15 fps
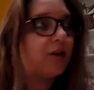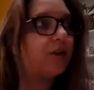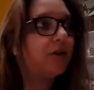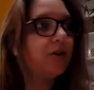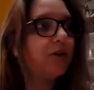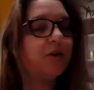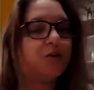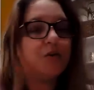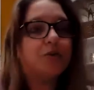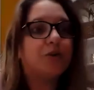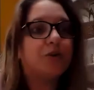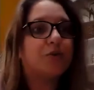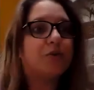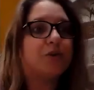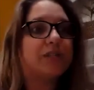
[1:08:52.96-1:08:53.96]
you
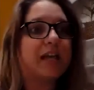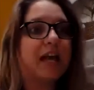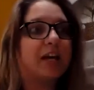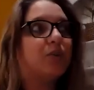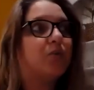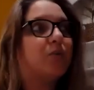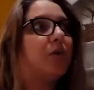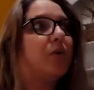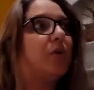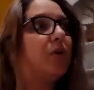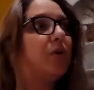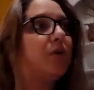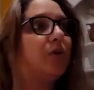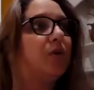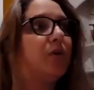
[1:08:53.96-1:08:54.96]
to
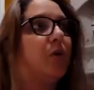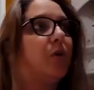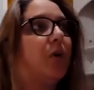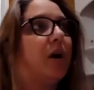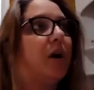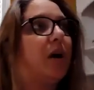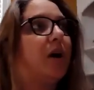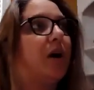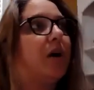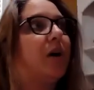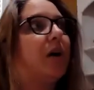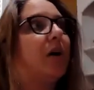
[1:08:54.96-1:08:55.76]
schedule your